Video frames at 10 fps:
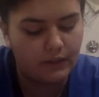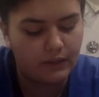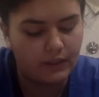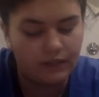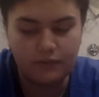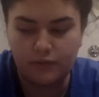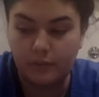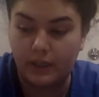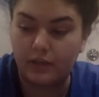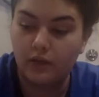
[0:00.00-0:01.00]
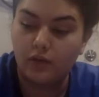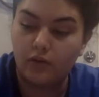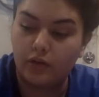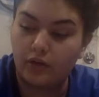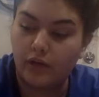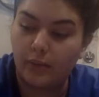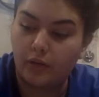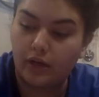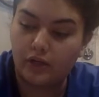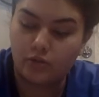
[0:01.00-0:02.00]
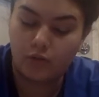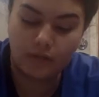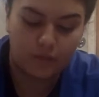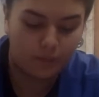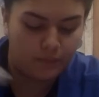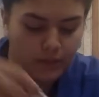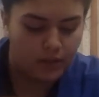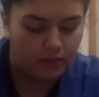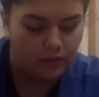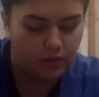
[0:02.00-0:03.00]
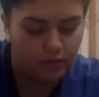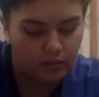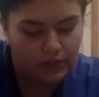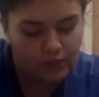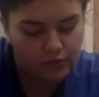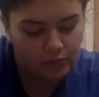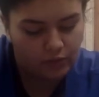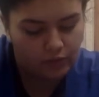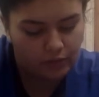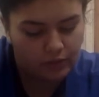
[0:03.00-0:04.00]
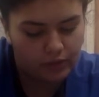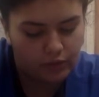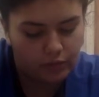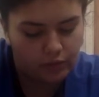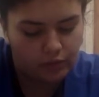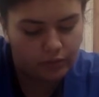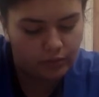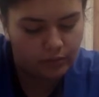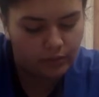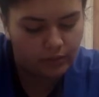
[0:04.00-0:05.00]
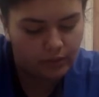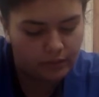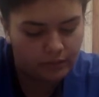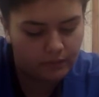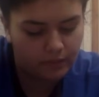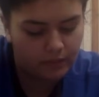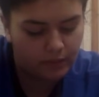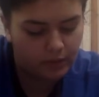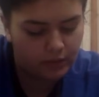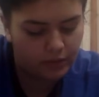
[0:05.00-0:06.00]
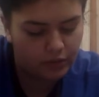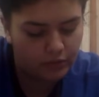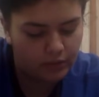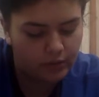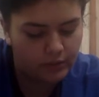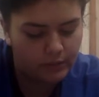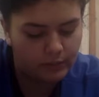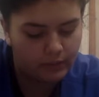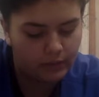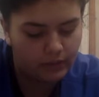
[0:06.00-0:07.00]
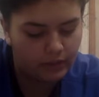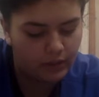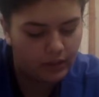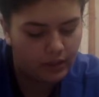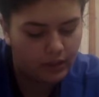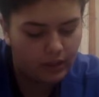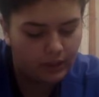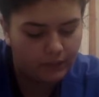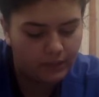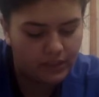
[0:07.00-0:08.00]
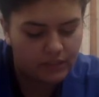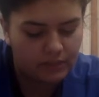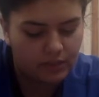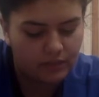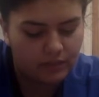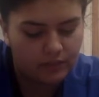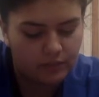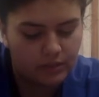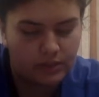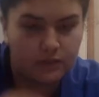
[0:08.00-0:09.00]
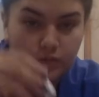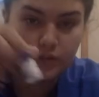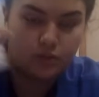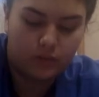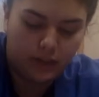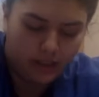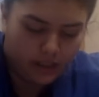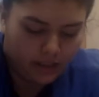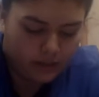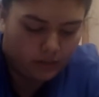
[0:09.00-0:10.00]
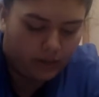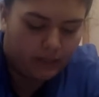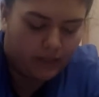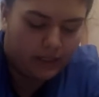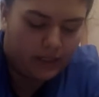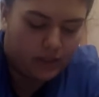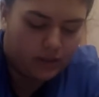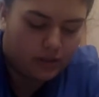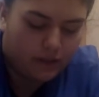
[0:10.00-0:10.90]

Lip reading: left foot pain. We're going to grab our hydromorphone. We're going to go hydromorphone, 2 mg per milliliter, 2 mg per milliliter. This expires 5/26 2020, and that is the right medication.